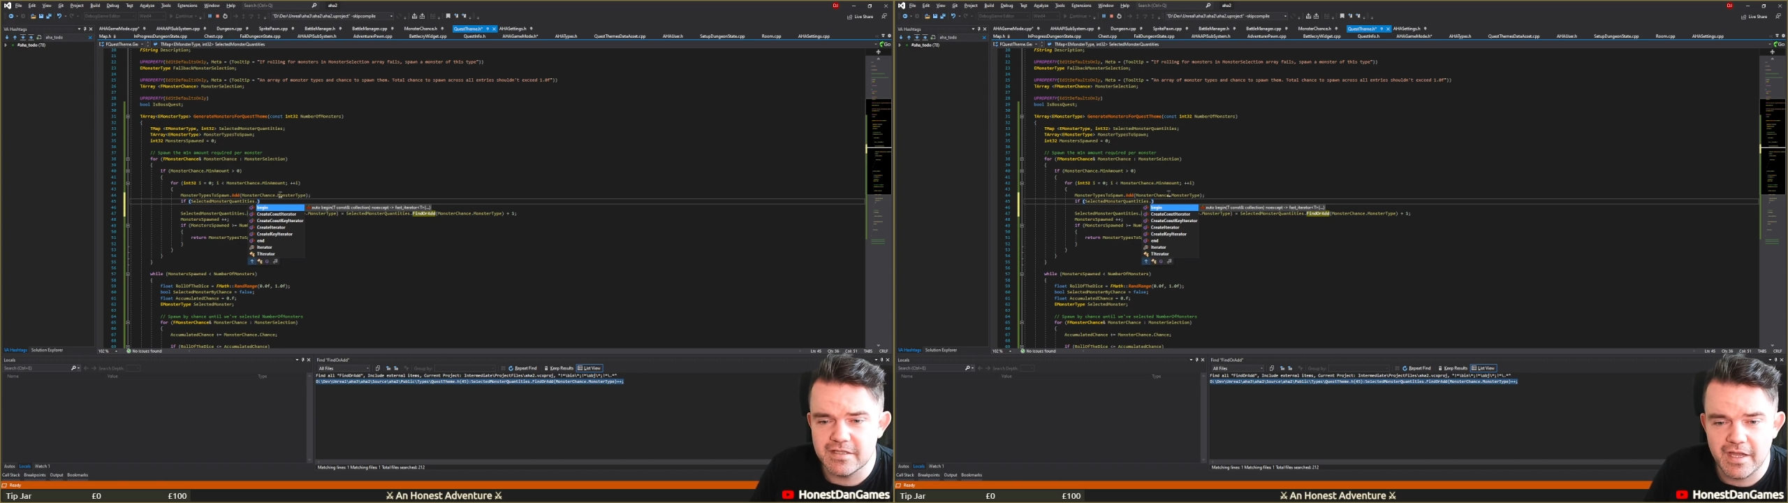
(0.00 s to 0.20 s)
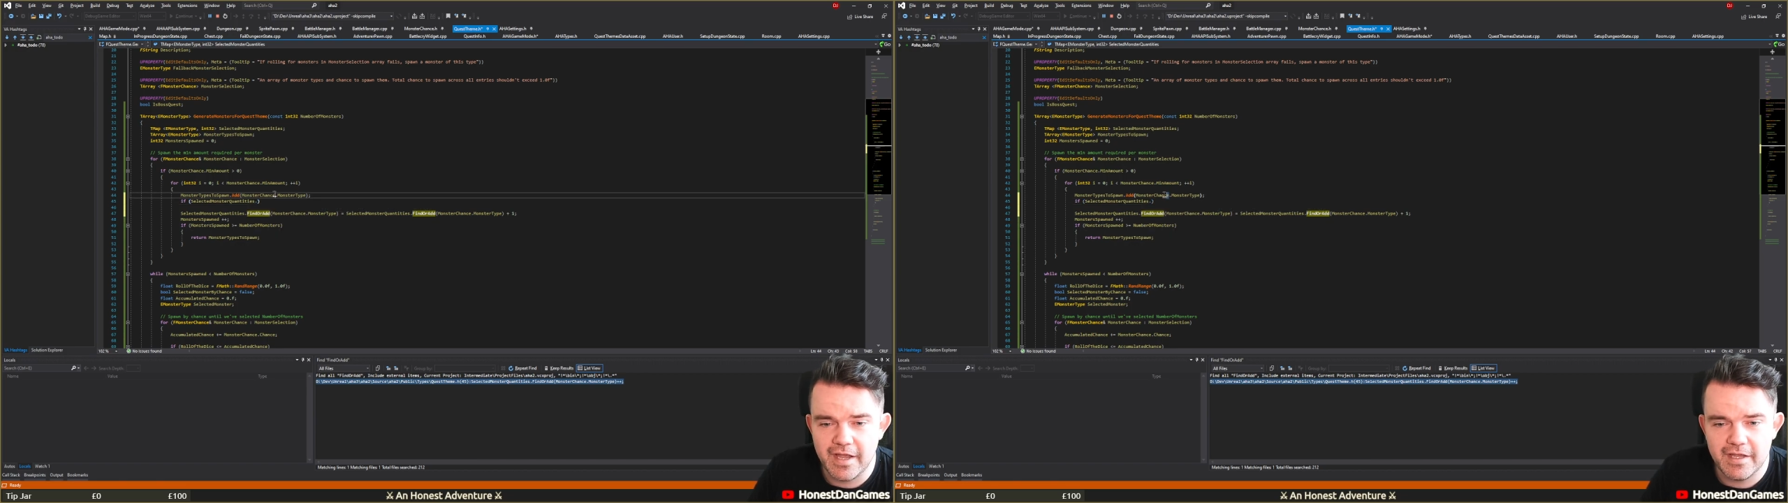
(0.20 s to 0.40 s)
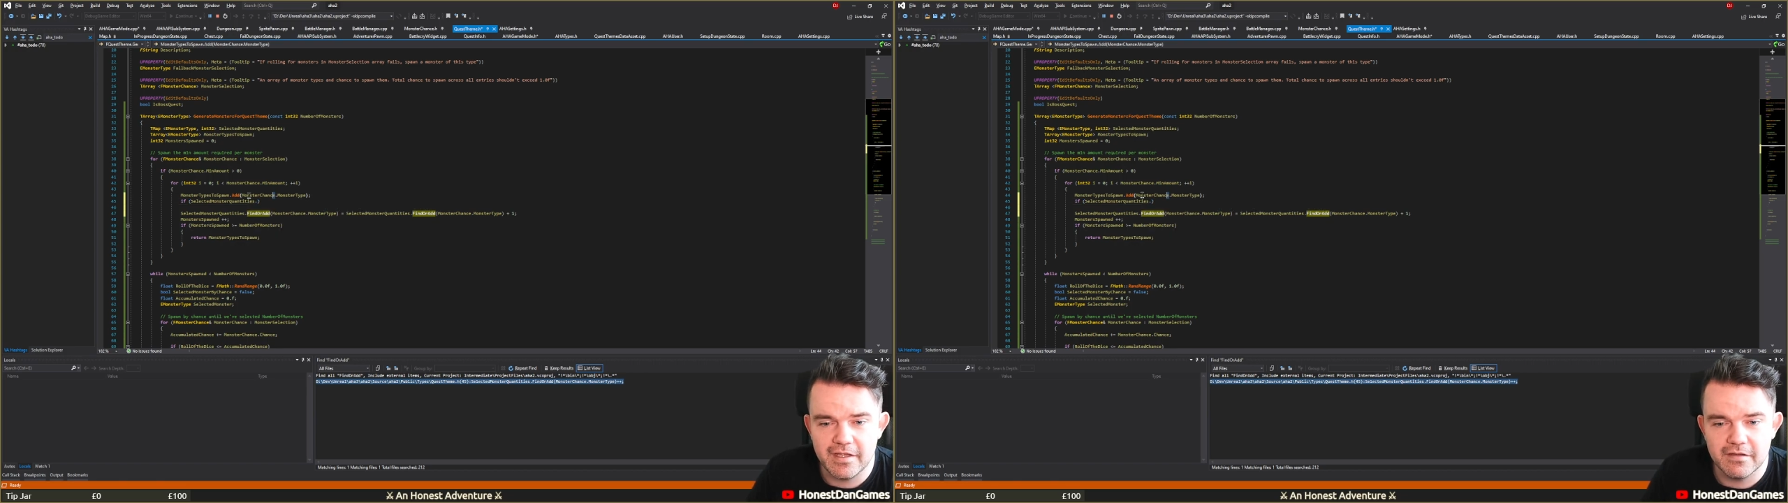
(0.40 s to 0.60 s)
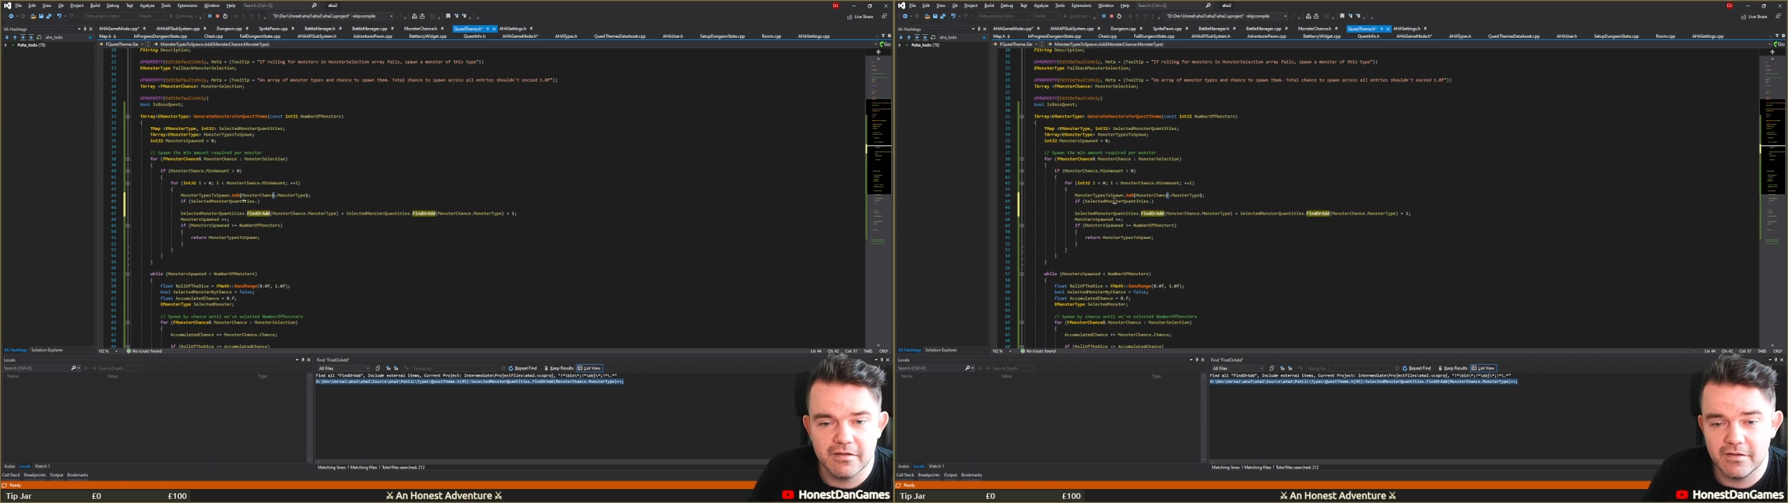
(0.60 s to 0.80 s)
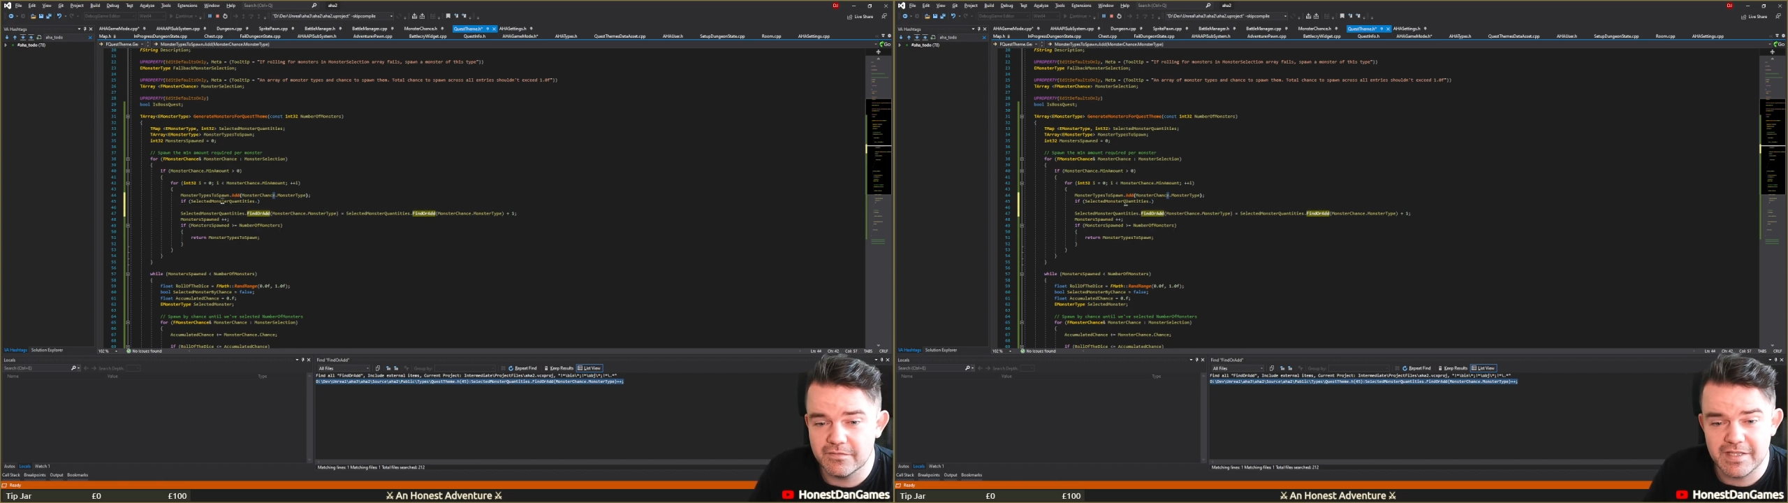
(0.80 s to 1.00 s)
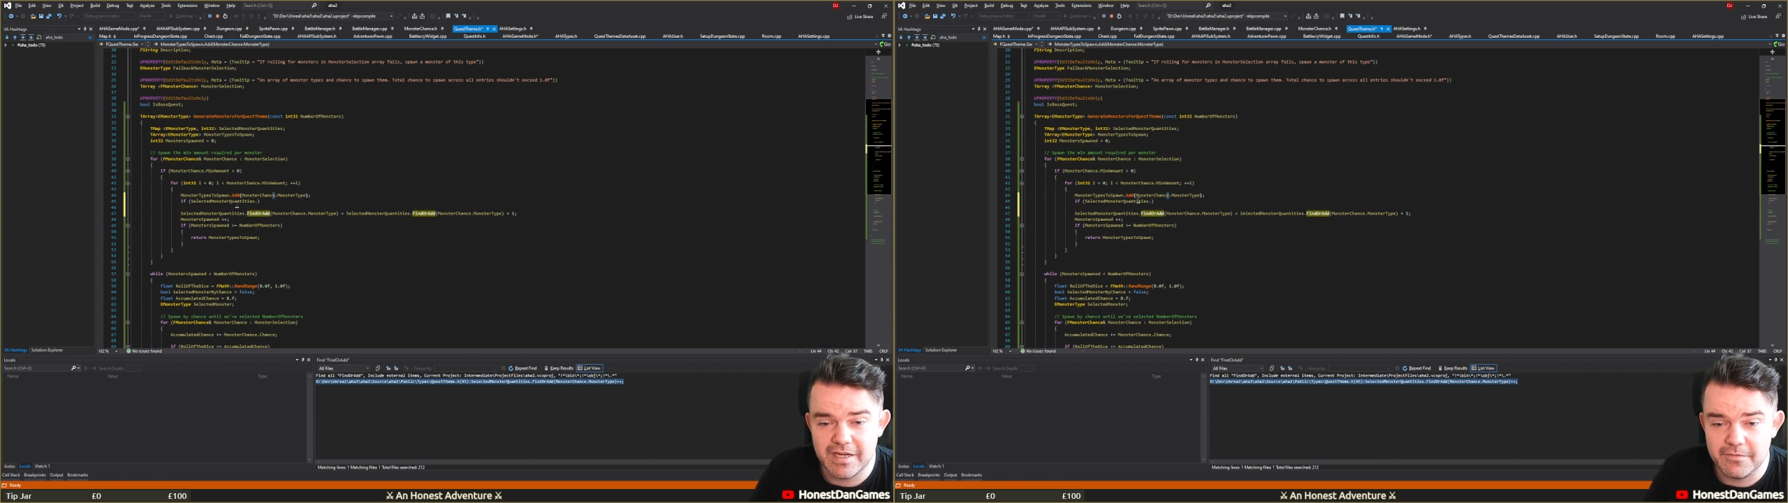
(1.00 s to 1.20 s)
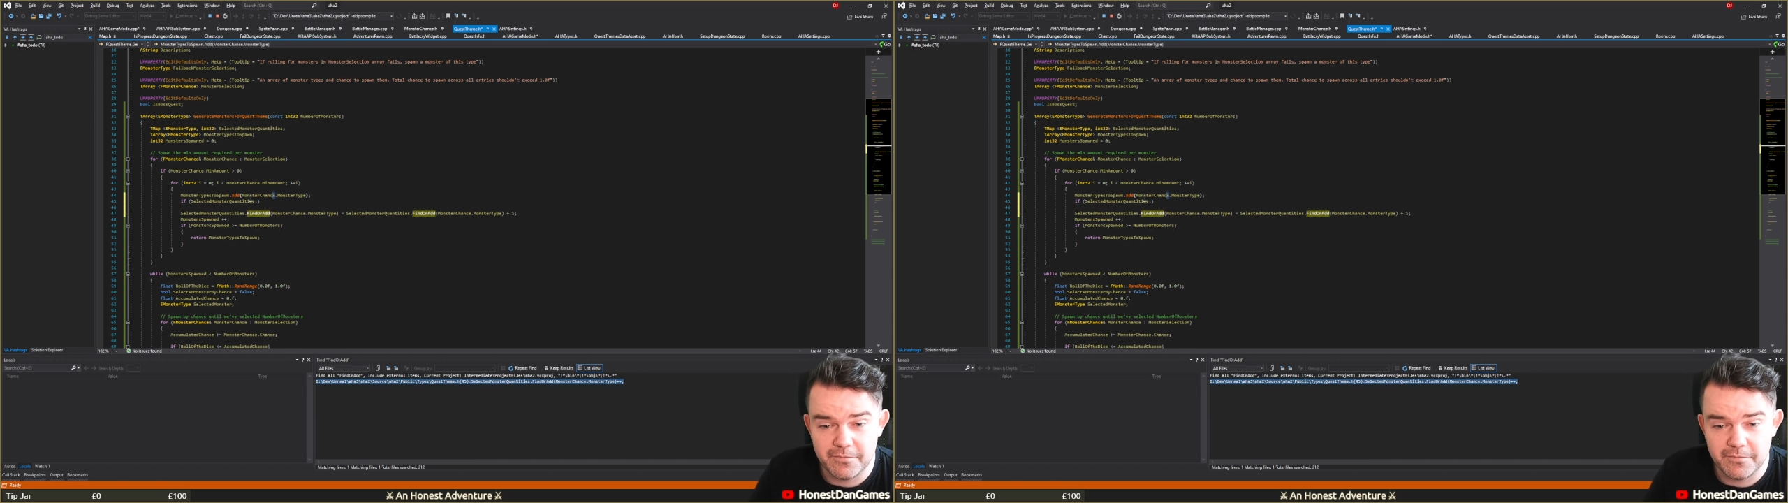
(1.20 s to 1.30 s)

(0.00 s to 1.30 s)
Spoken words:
I've said it